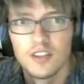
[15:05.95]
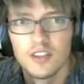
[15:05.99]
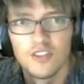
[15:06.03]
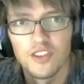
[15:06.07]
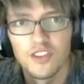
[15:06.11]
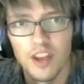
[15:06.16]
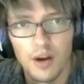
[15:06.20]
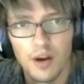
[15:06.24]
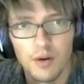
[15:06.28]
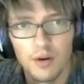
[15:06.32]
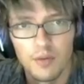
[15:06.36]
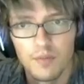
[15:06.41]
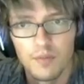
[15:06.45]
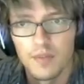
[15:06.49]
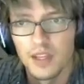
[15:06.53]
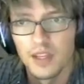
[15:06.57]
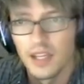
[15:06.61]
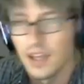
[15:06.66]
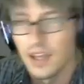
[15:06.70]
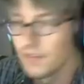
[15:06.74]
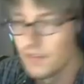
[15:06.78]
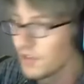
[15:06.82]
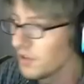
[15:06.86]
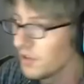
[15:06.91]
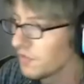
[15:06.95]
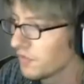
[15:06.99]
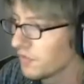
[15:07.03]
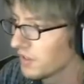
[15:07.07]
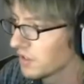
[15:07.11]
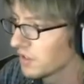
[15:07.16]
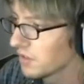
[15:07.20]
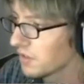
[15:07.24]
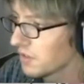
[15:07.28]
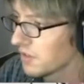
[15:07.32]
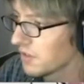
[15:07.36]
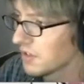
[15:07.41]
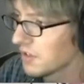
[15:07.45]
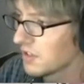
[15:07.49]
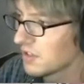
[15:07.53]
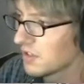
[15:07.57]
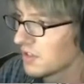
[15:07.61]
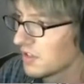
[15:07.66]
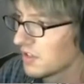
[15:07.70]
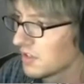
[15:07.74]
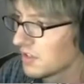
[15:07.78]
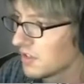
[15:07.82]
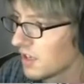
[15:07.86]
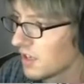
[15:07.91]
So if you feel that this is